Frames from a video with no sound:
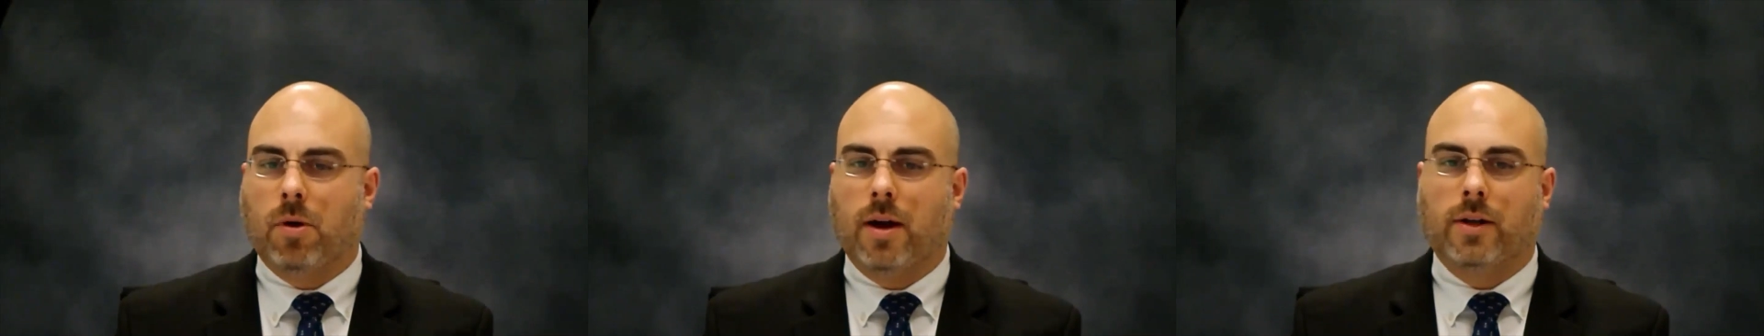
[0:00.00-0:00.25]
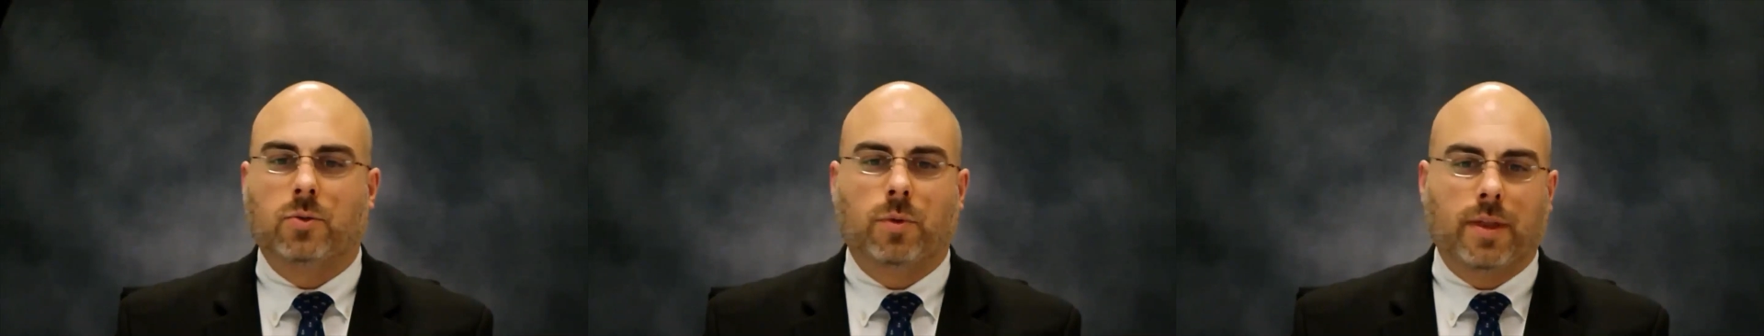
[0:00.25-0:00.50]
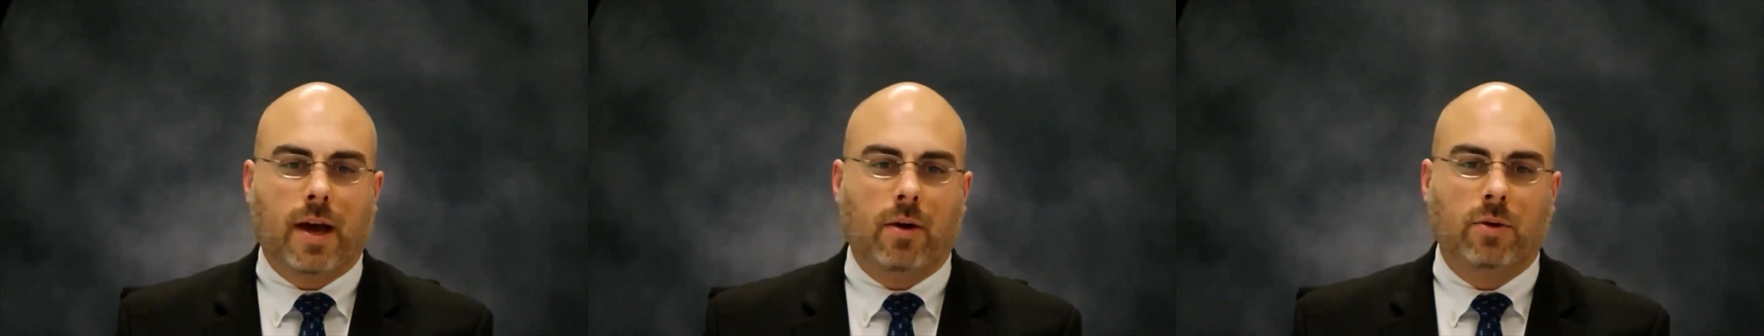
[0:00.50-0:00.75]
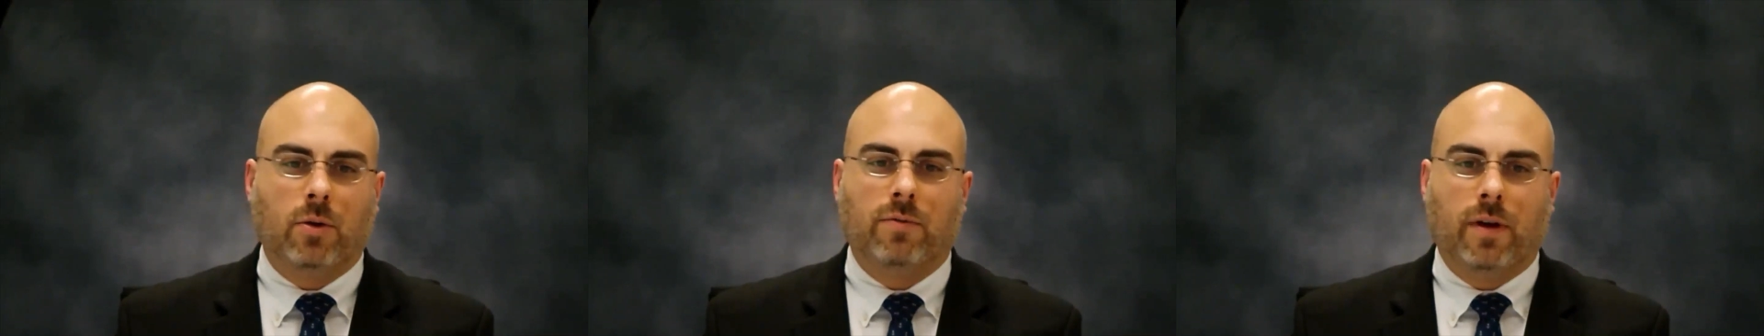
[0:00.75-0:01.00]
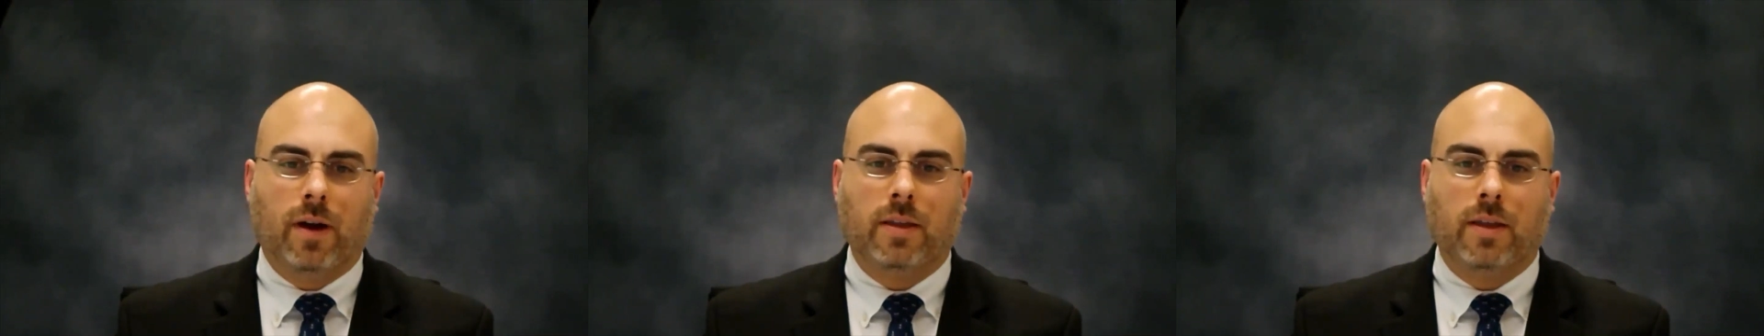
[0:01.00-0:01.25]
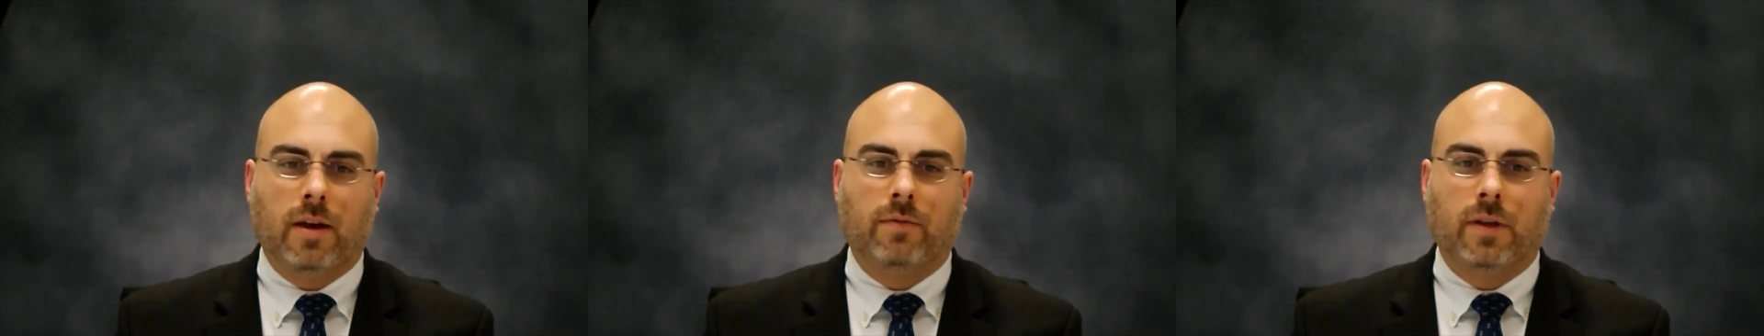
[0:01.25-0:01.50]
products without
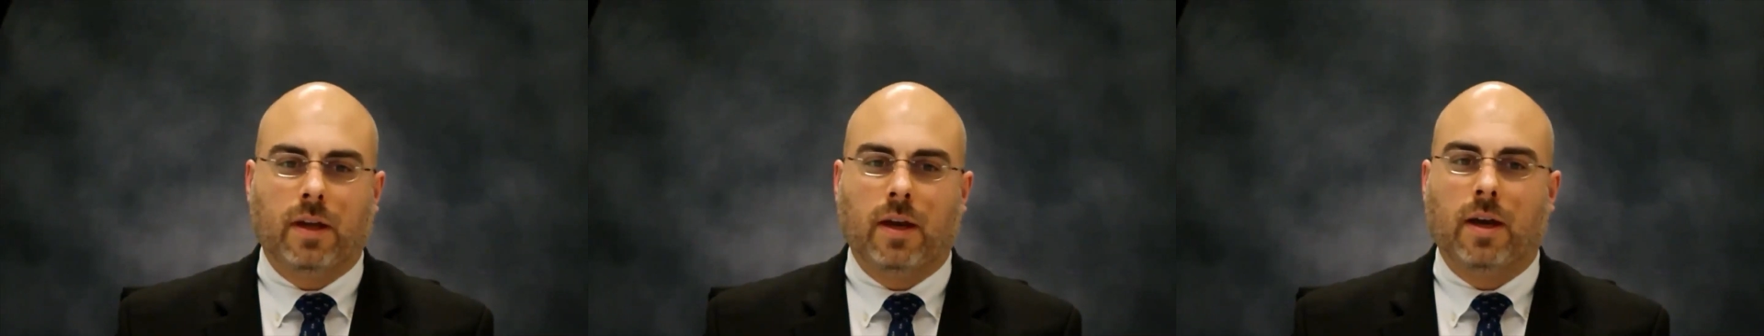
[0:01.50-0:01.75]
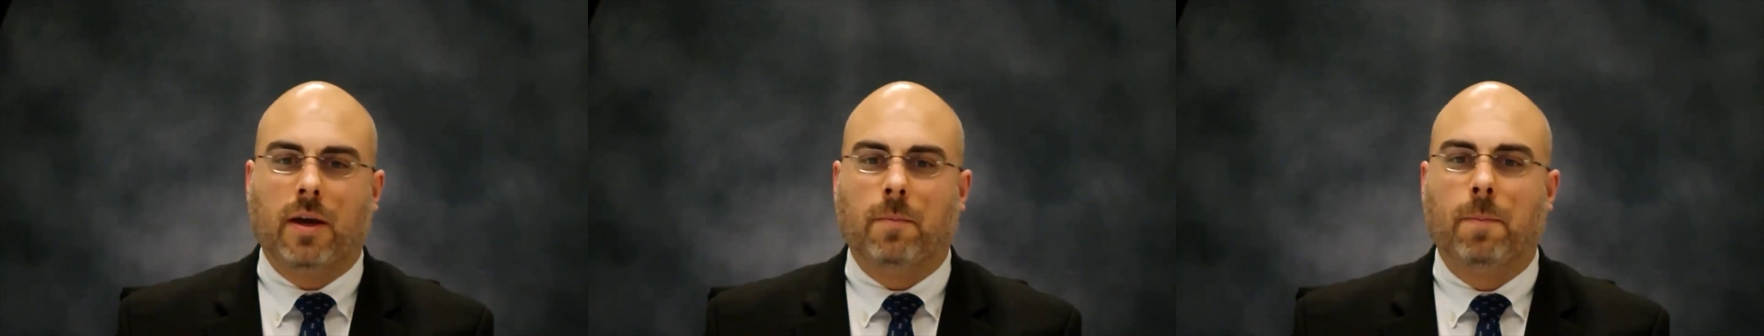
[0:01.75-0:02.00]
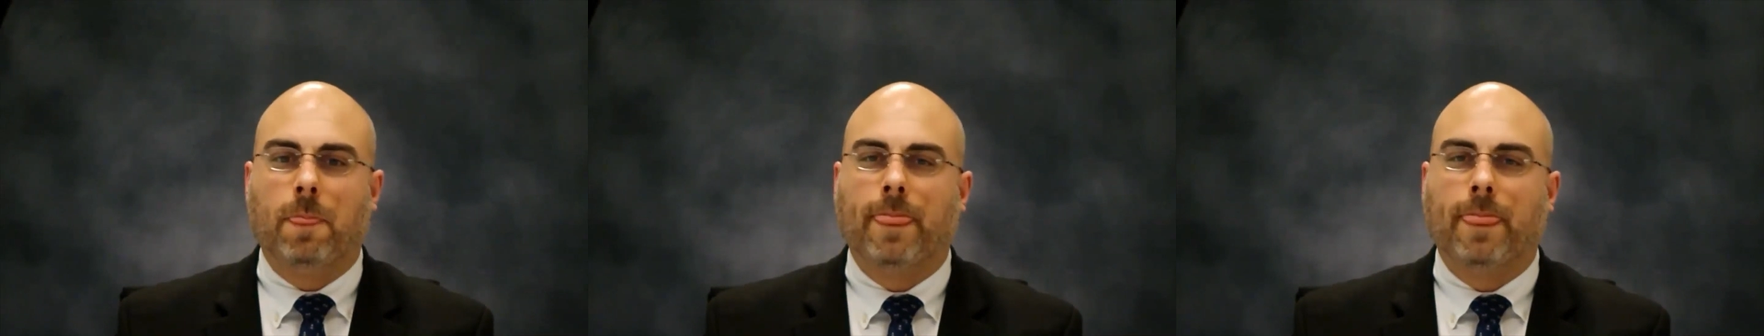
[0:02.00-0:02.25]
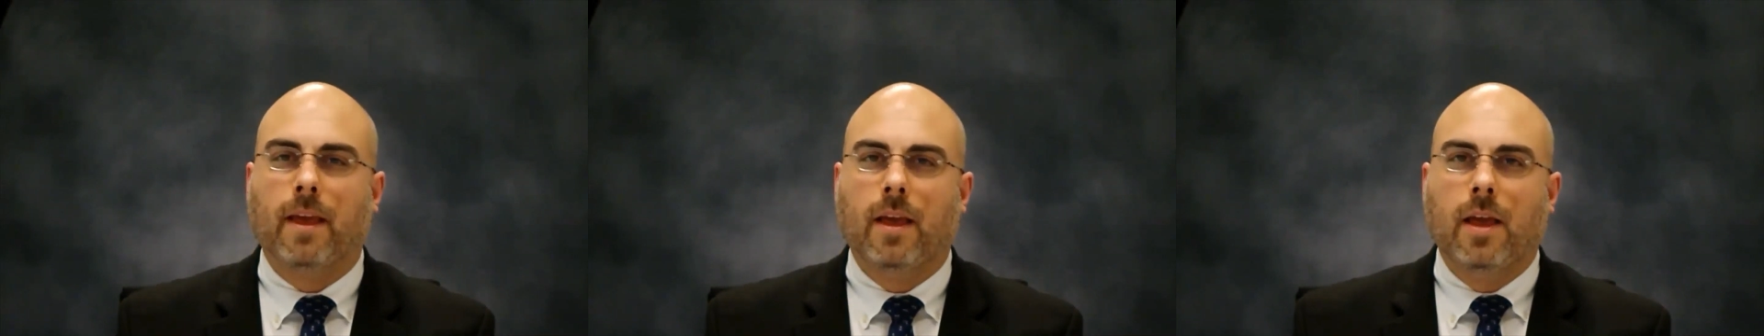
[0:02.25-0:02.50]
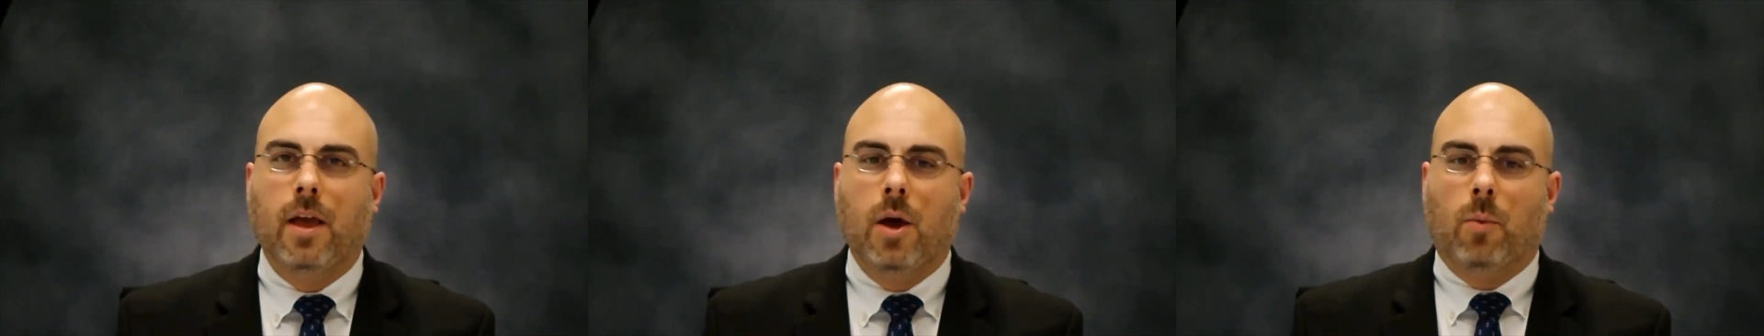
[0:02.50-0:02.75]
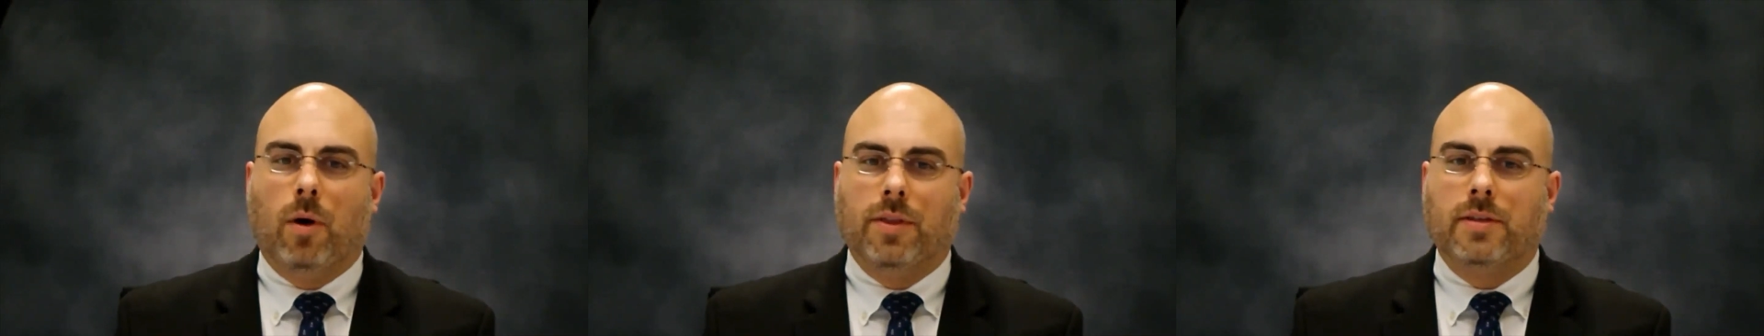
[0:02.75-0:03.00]
notifying the FDA.
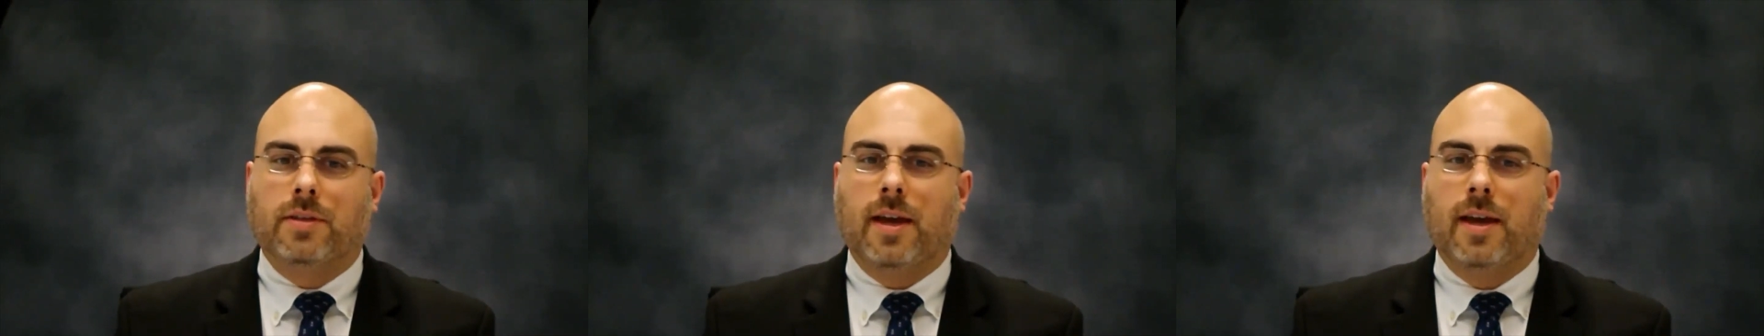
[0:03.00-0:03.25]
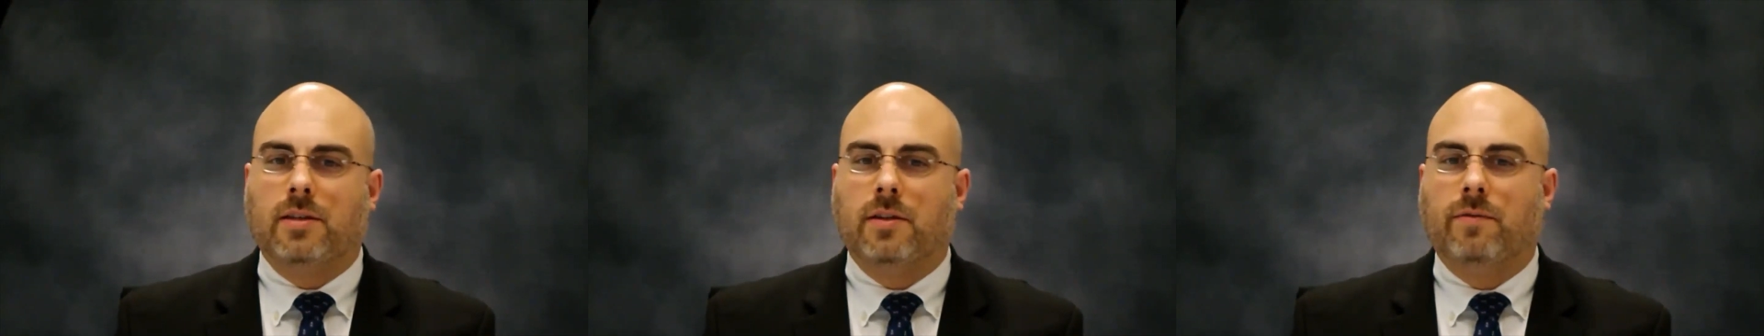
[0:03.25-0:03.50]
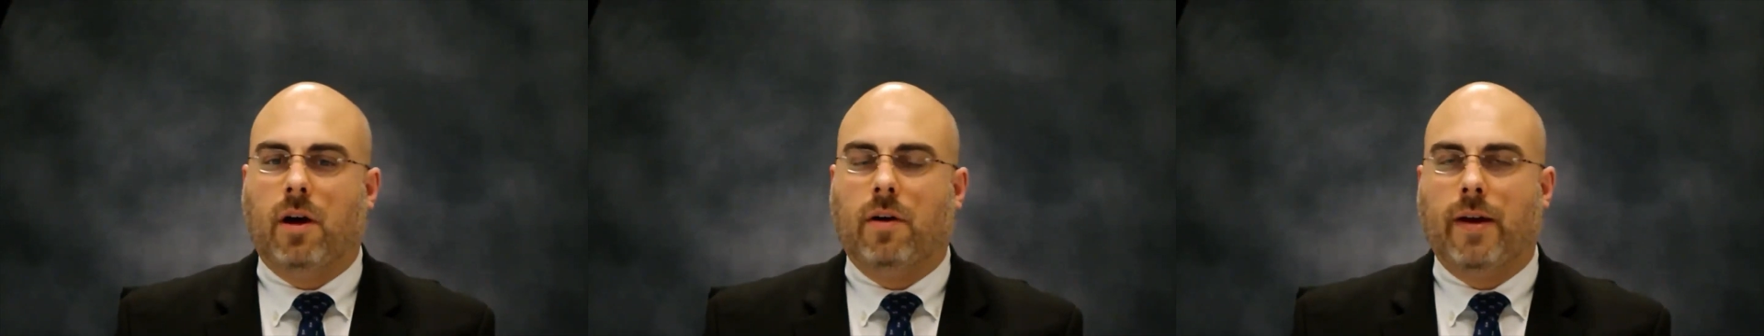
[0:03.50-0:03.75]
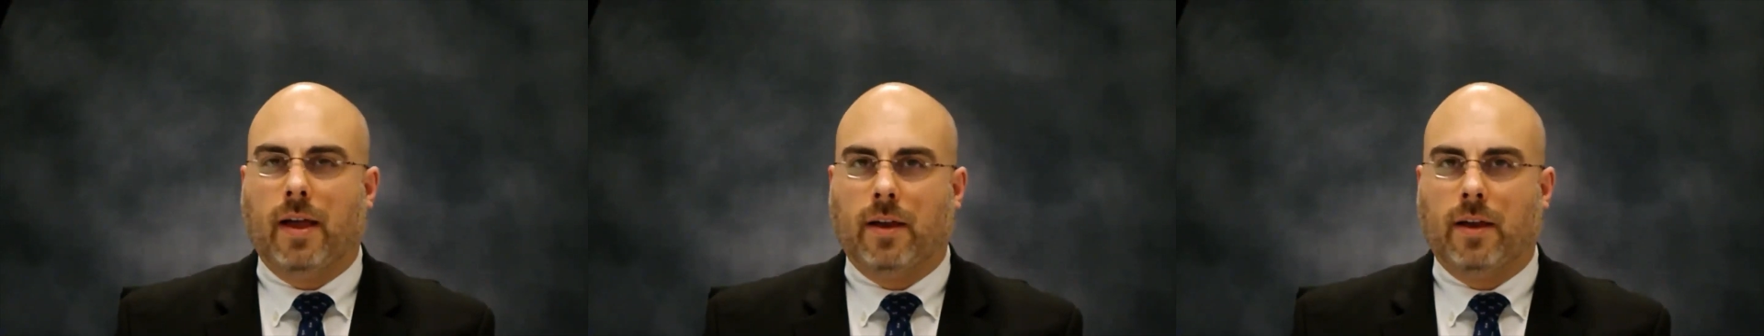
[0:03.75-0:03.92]
While this case involved